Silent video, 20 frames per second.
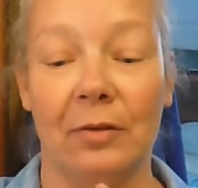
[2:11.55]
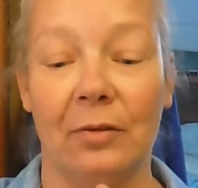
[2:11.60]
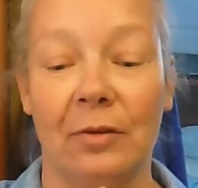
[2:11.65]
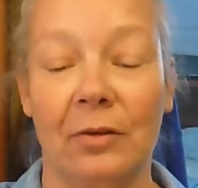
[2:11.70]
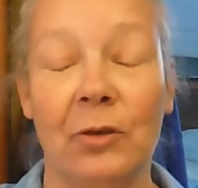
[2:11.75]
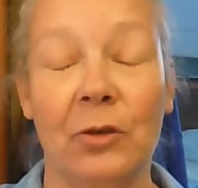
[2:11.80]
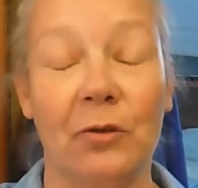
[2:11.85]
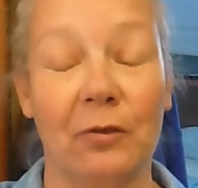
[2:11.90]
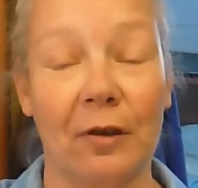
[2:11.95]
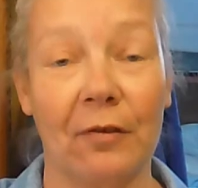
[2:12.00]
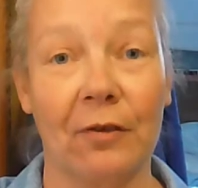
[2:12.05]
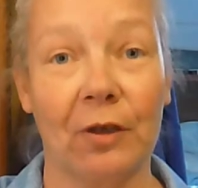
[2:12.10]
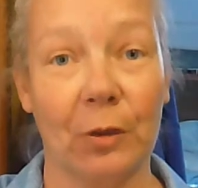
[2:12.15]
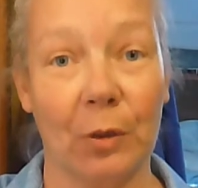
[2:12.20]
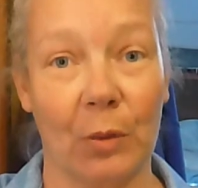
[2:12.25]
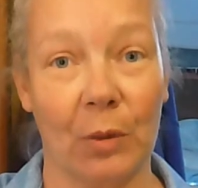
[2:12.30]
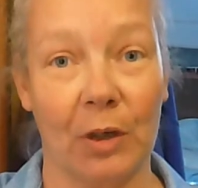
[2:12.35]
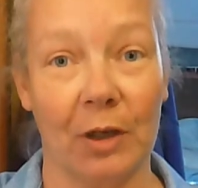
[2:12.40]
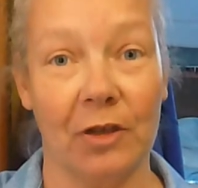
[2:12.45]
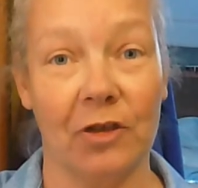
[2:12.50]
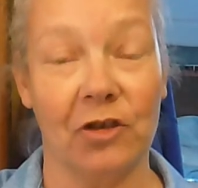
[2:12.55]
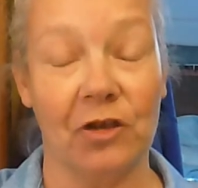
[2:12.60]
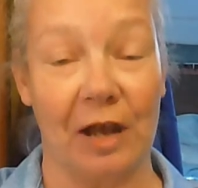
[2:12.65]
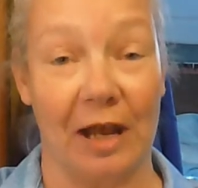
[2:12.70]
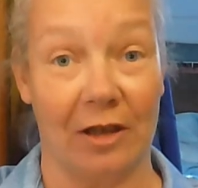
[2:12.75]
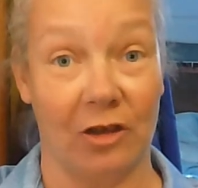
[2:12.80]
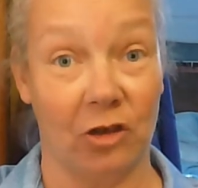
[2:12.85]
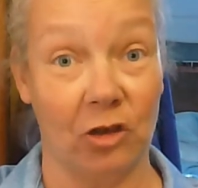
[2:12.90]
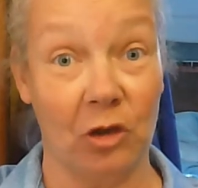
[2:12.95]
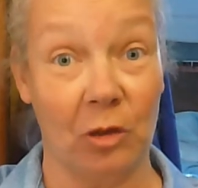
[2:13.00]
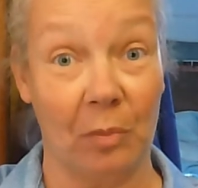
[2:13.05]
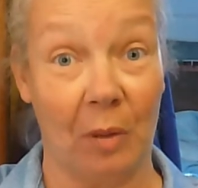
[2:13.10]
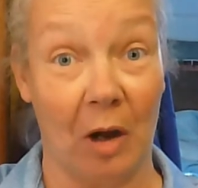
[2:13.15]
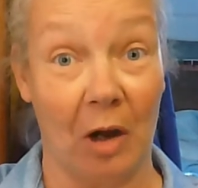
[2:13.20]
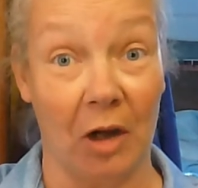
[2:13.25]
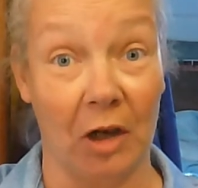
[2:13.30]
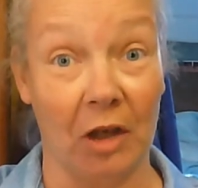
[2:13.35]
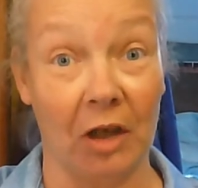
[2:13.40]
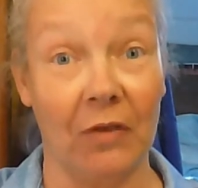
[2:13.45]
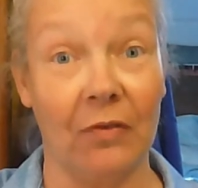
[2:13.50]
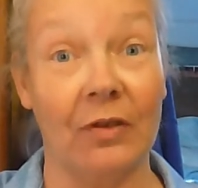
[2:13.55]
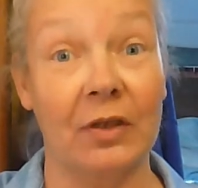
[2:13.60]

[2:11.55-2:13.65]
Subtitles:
New River Gorge National Park.